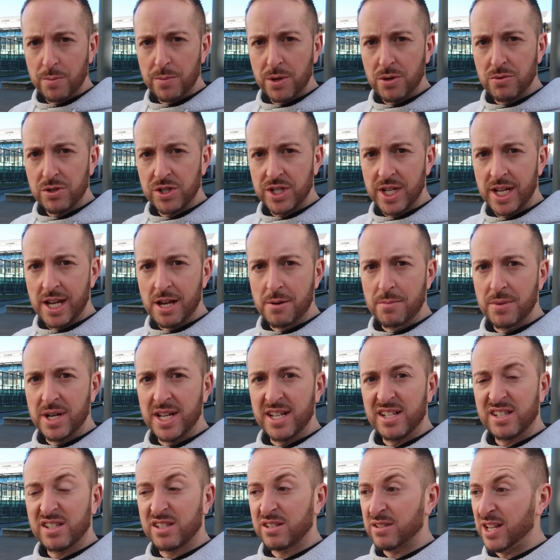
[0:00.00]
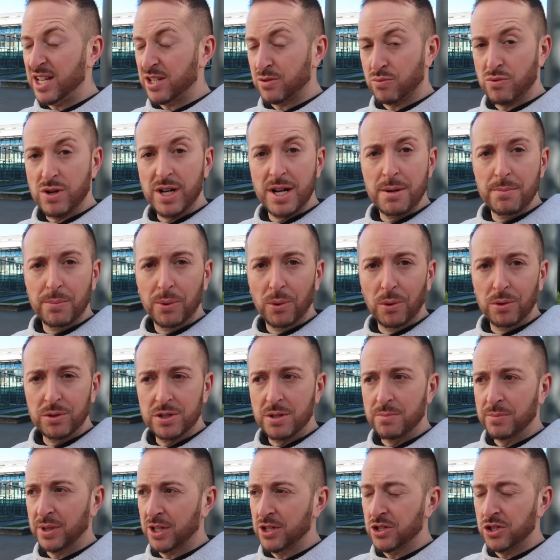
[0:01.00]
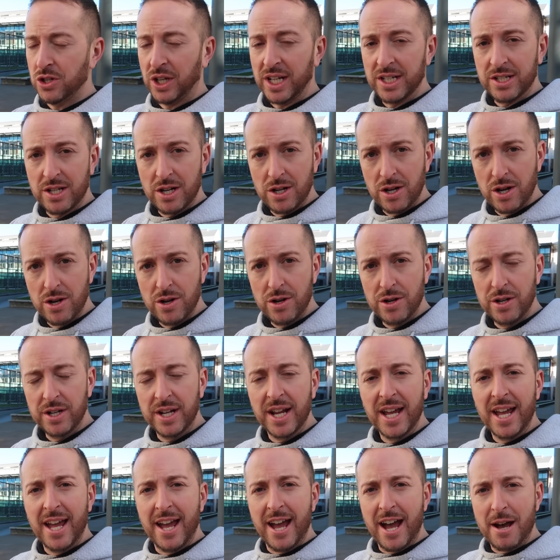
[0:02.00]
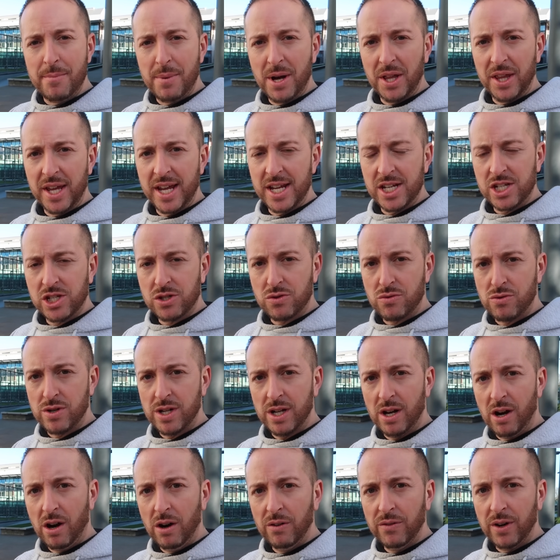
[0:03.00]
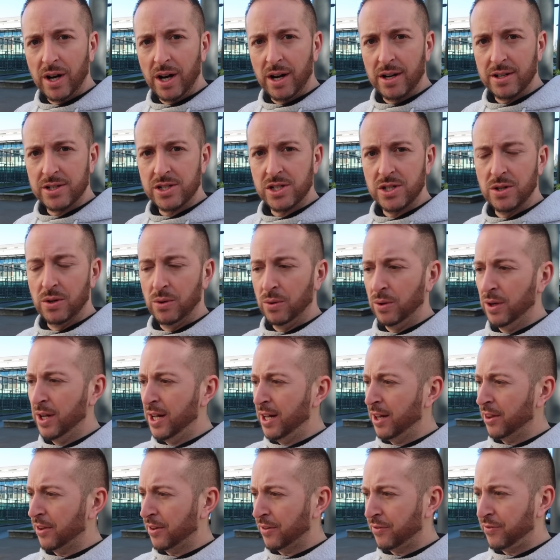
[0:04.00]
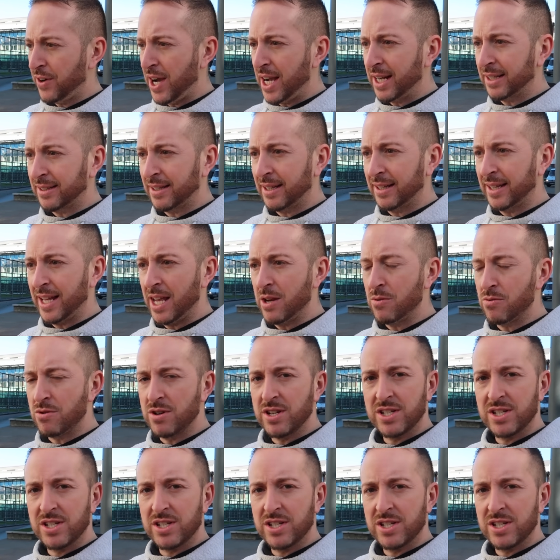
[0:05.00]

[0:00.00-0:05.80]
the museum, and it's really important because you get to learn about the history of Arsenal, the fact that they were